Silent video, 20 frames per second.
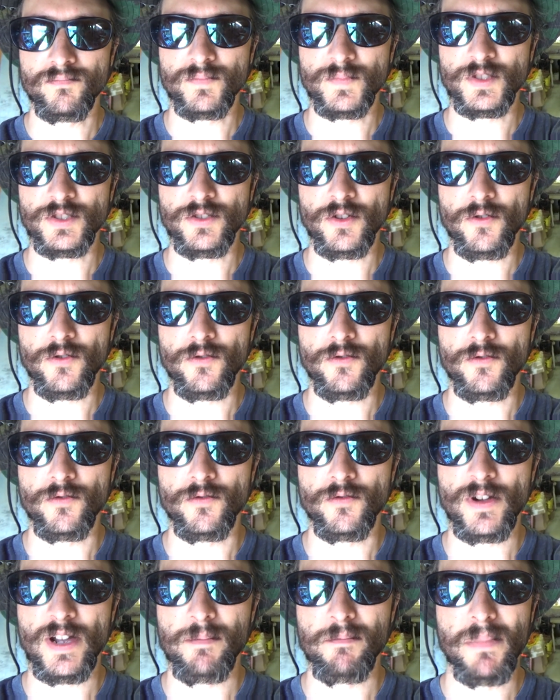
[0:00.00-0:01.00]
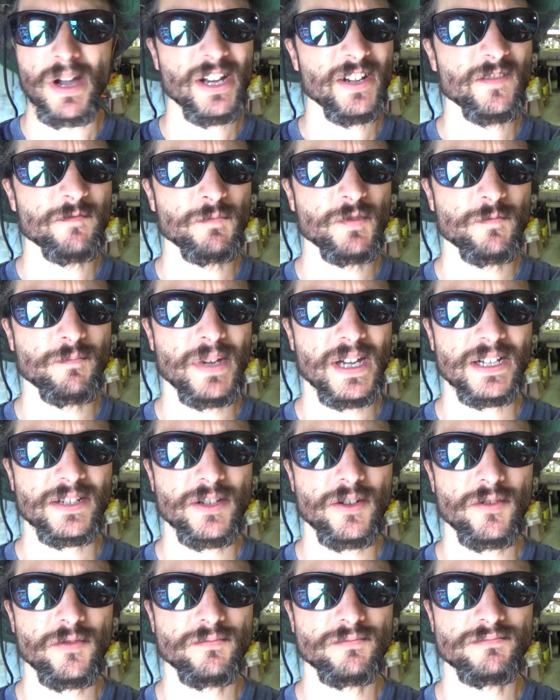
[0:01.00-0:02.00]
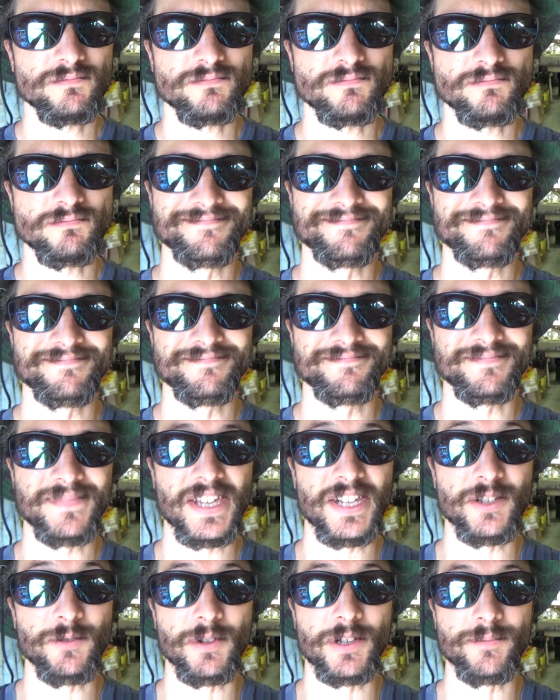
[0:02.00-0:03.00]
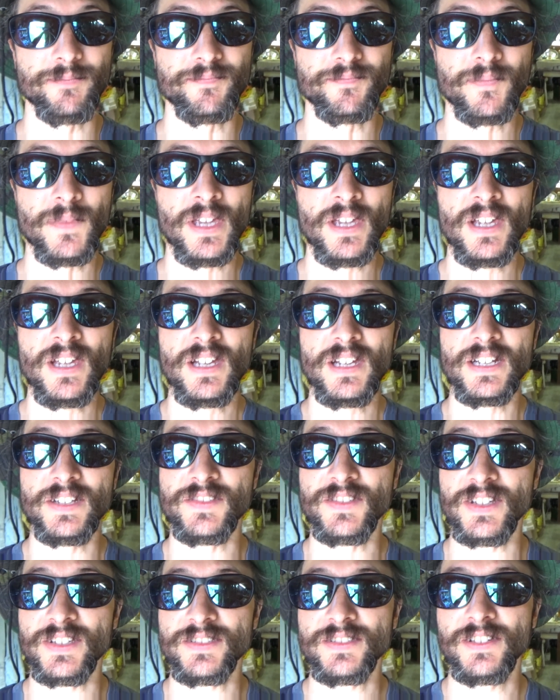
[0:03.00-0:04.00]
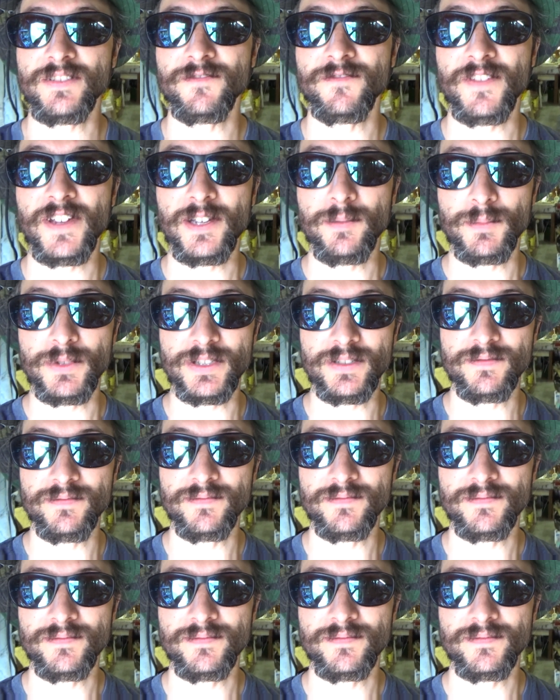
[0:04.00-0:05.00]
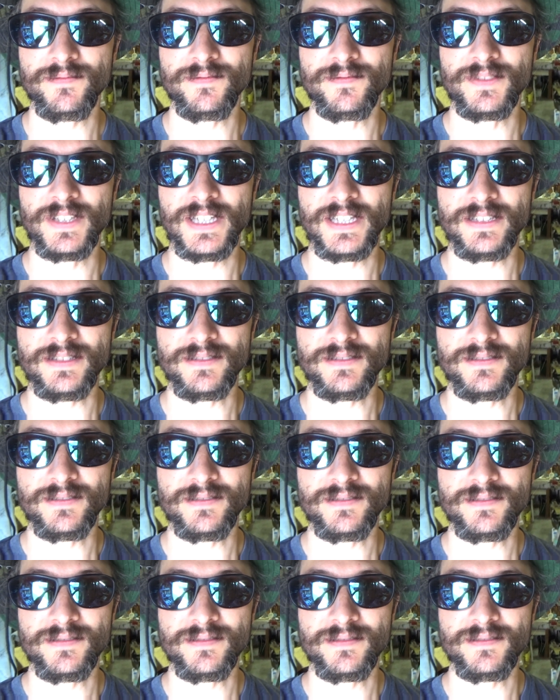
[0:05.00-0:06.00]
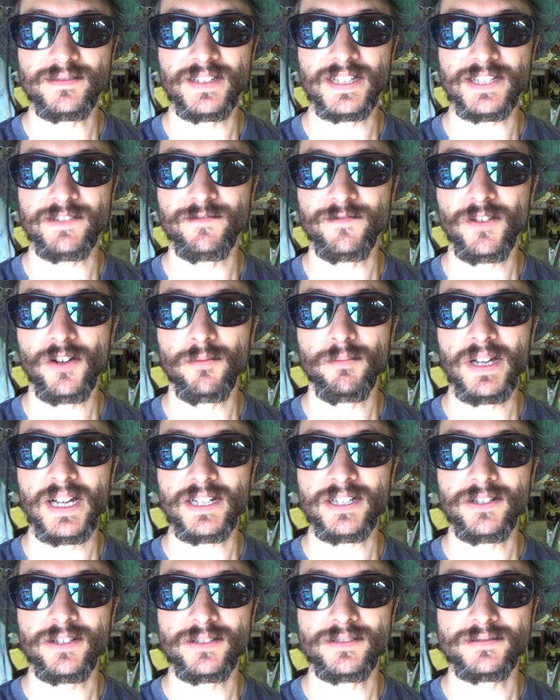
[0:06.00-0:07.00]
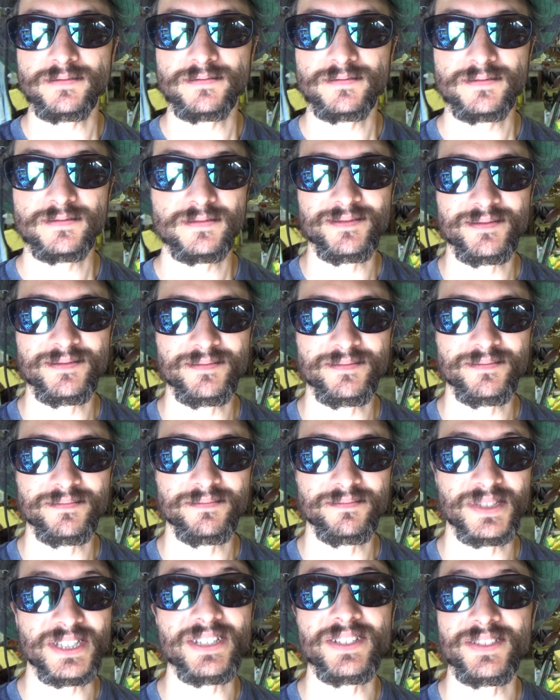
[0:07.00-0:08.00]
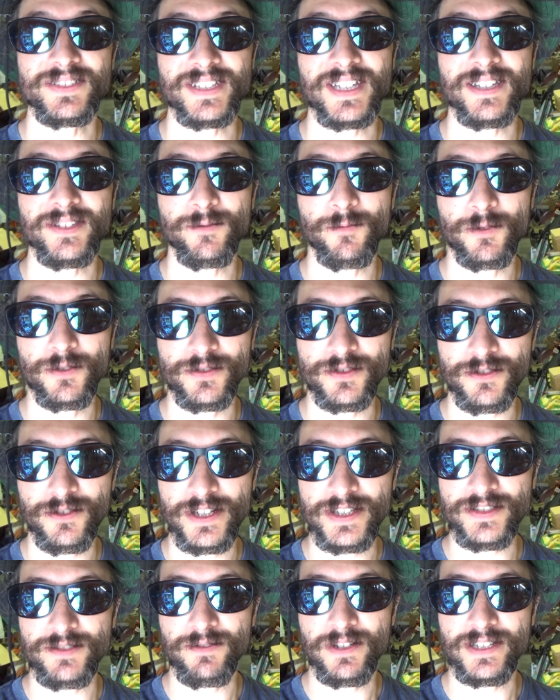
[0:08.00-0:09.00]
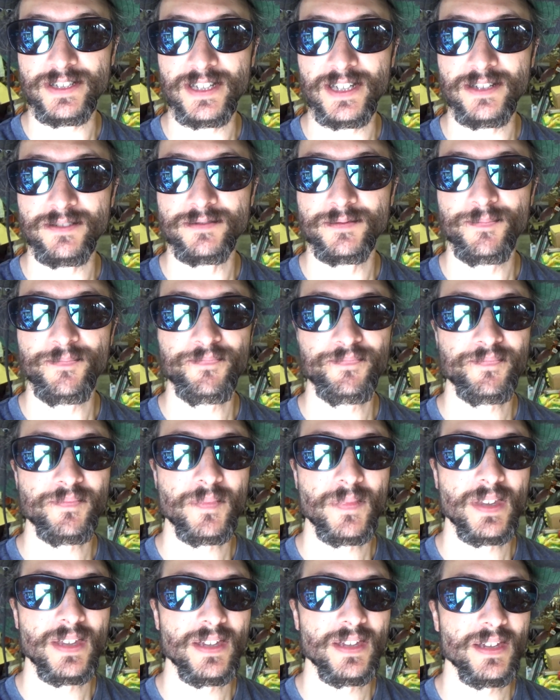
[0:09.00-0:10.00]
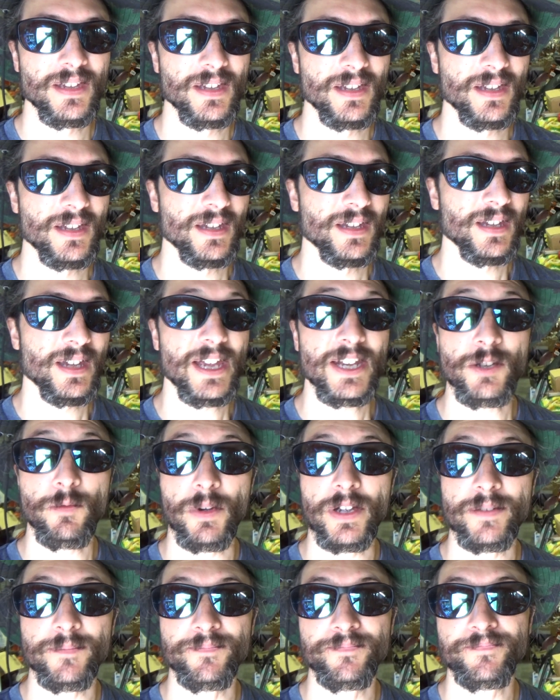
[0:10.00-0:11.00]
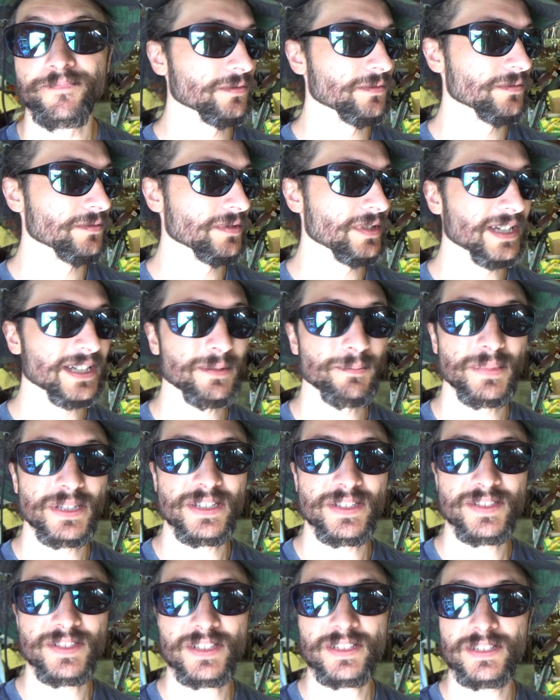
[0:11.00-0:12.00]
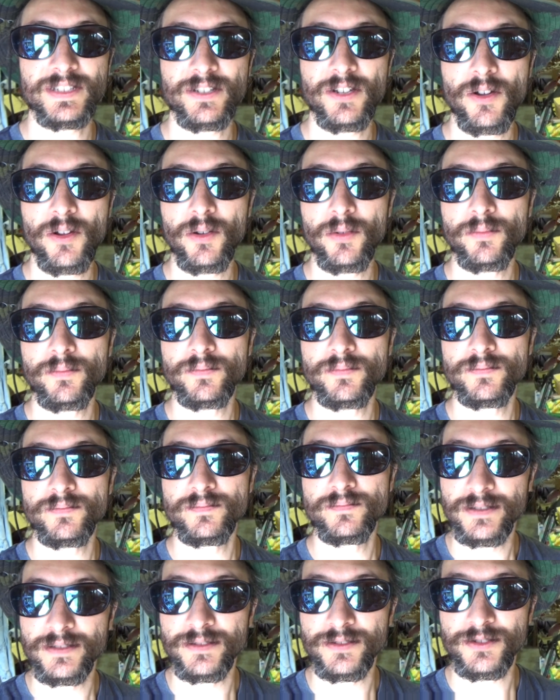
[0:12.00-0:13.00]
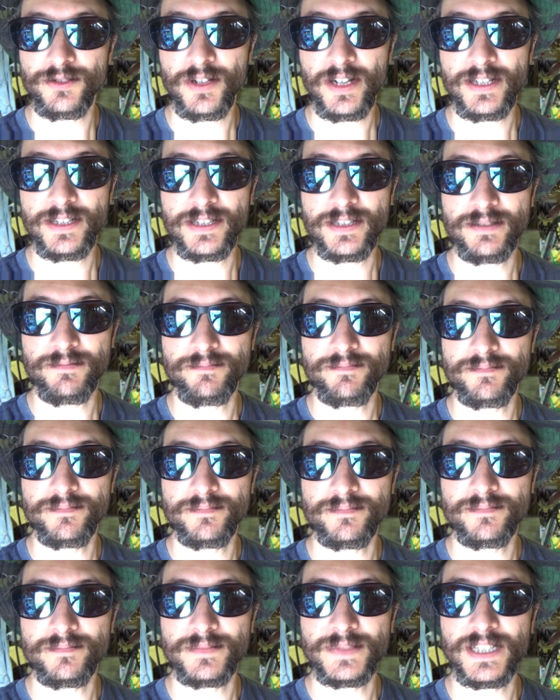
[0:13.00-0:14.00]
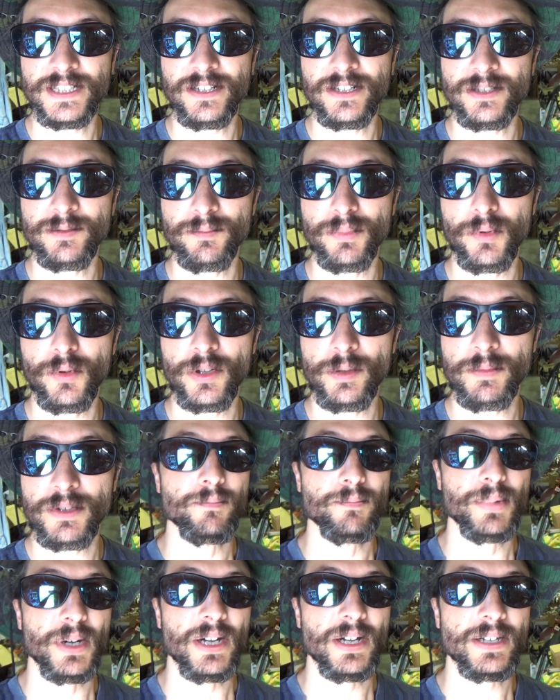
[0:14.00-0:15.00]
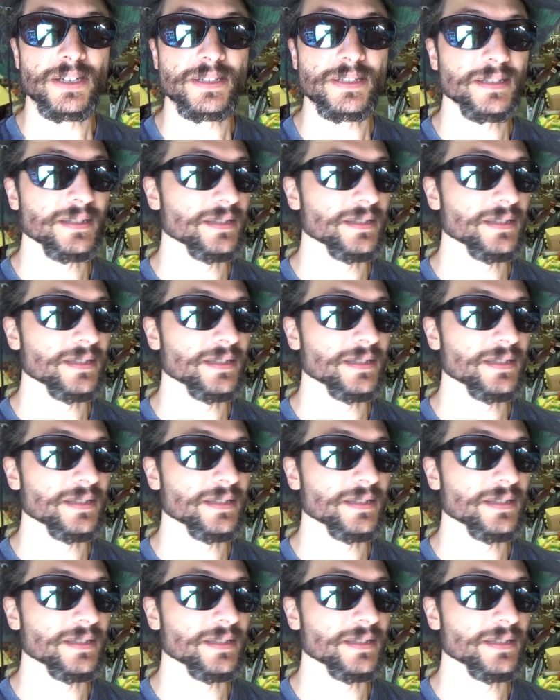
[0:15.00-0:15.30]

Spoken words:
So I might have moved back home. Anyway, it's nice to have family that I can fall back on, because yeah, the world's crazy right now. Anyway, I could be sitting at home trying to get unemployment, but